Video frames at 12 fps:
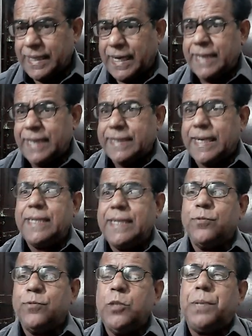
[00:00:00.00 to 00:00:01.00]
or 10
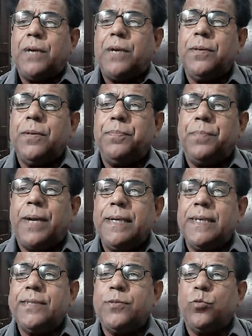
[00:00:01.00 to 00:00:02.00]
raised to the power
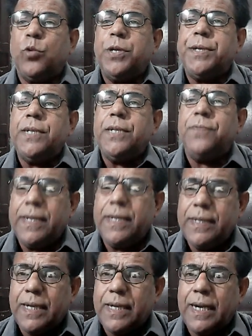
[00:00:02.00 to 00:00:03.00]
minus
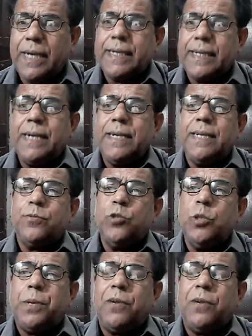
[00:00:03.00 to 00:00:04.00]
21 or 10 raised to
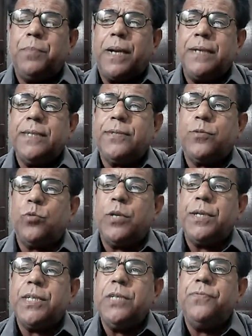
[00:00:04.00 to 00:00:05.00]
the power minus
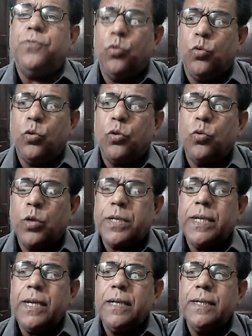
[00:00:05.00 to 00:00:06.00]
24.
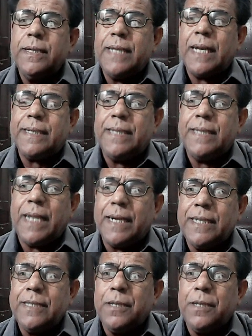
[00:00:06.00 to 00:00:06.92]
Okay, that is